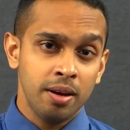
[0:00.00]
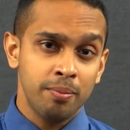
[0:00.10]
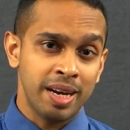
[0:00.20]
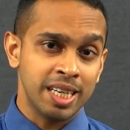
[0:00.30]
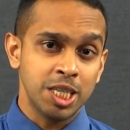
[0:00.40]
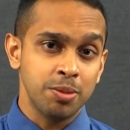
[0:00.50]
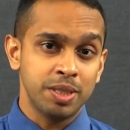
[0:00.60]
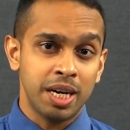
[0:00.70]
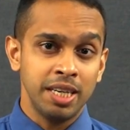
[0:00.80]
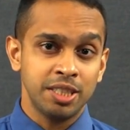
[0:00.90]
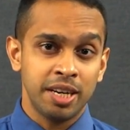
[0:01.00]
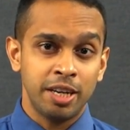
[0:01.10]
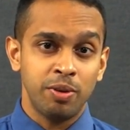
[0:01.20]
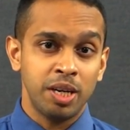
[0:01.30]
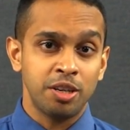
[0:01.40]
magnesium
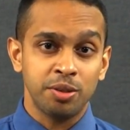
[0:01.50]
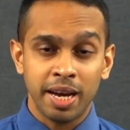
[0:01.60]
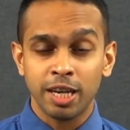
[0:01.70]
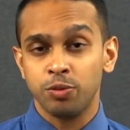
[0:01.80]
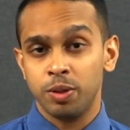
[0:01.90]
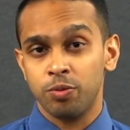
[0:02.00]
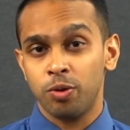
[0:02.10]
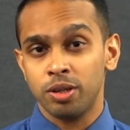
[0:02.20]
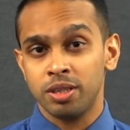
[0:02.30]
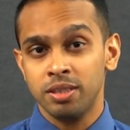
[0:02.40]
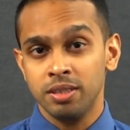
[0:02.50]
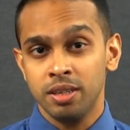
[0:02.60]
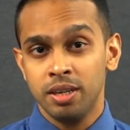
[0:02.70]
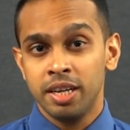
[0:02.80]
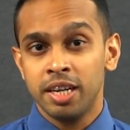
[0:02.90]
nitride, when it reacts with water,
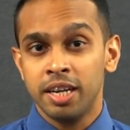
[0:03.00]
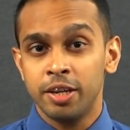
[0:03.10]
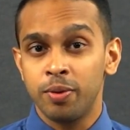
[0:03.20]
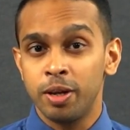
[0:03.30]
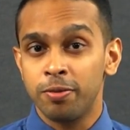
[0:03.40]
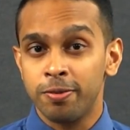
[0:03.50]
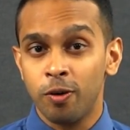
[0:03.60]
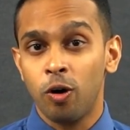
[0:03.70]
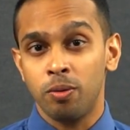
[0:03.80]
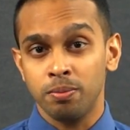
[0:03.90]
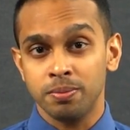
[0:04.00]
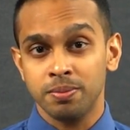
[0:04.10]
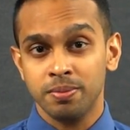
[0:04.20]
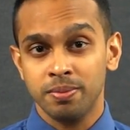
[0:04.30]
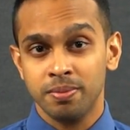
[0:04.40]
it will form
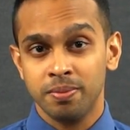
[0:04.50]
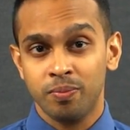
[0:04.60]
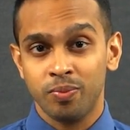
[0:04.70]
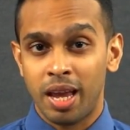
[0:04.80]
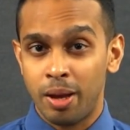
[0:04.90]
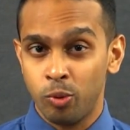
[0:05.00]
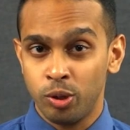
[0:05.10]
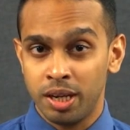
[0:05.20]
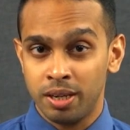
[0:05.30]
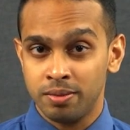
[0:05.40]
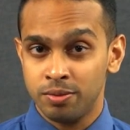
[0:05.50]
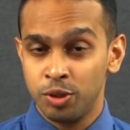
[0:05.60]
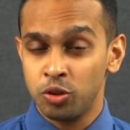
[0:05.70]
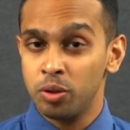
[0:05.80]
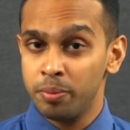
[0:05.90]
ammonia,
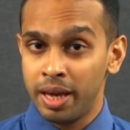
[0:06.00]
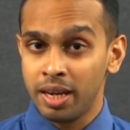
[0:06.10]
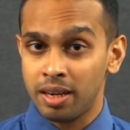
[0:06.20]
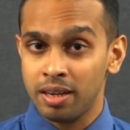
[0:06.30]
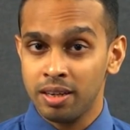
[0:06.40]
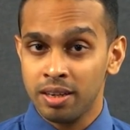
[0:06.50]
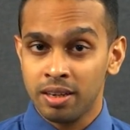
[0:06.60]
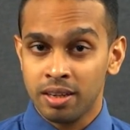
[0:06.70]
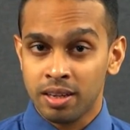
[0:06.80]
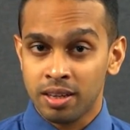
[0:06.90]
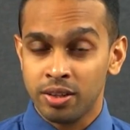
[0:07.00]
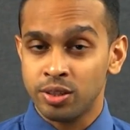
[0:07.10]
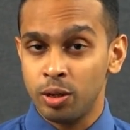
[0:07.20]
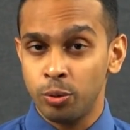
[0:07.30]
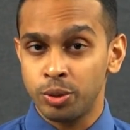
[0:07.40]
which will make the
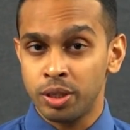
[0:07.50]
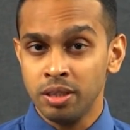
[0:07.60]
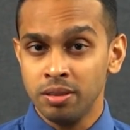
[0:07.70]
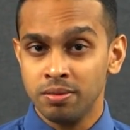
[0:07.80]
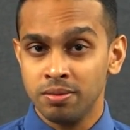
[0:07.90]
solution